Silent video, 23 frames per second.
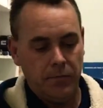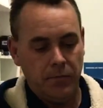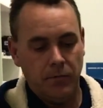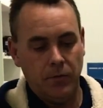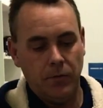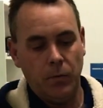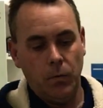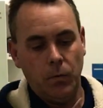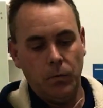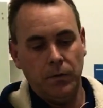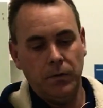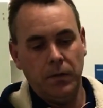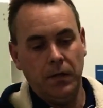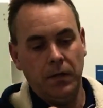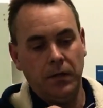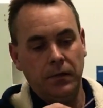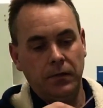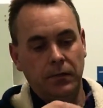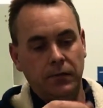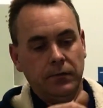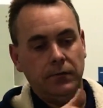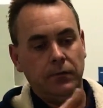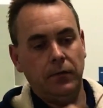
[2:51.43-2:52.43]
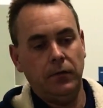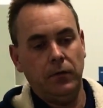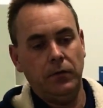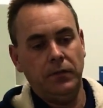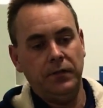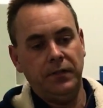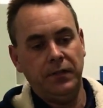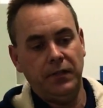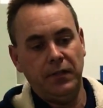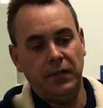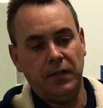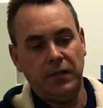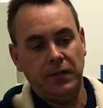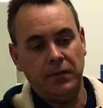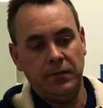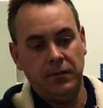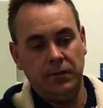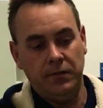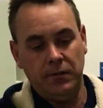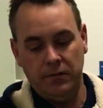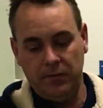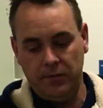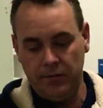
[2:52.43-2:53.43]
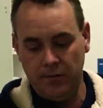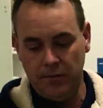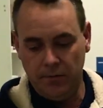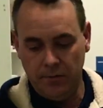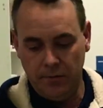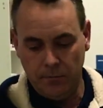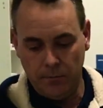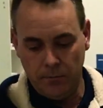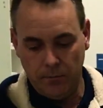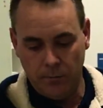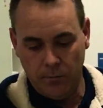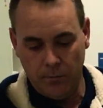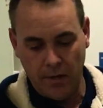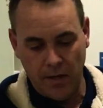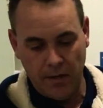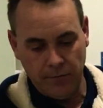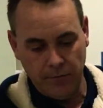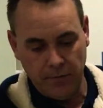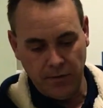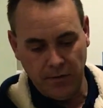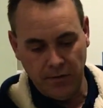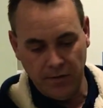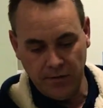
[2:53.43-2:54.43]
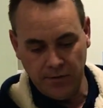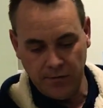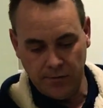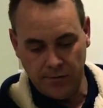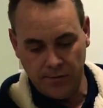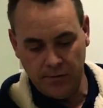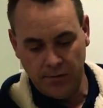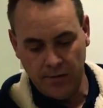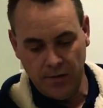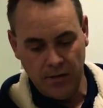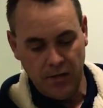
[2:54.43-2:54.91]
The good idea of having this